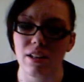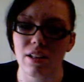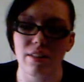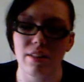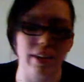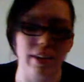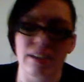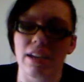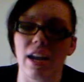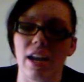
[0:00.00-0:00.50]

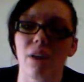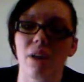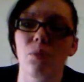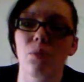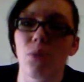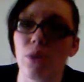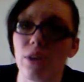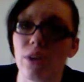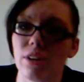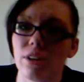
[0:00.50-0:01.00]
They're not
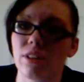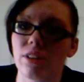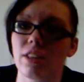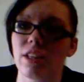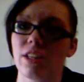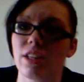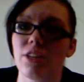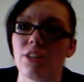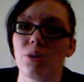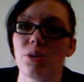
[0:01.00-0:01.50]
worth
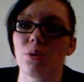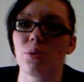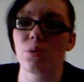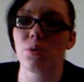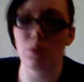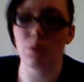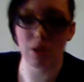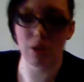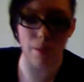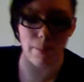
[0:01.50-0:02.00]

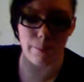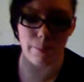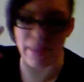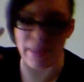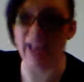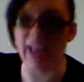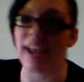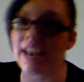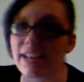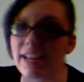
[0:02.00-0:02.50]
you
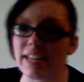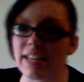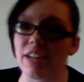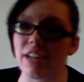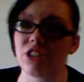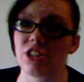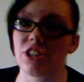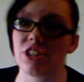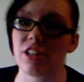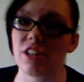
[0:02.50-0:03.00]
paying
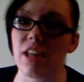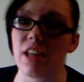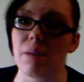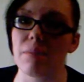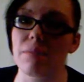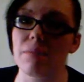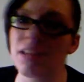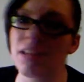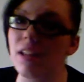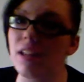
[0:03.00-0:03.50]
attention to
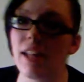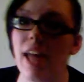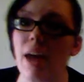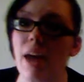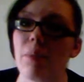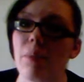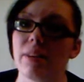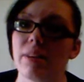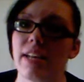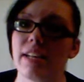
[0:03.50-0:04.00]
them to let
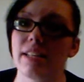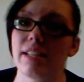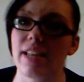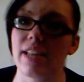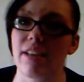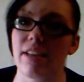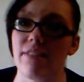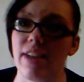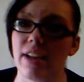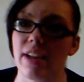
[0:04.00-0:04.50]
what they say
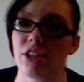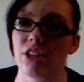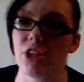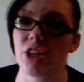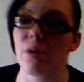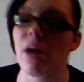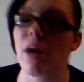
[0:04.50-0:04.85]
affect you.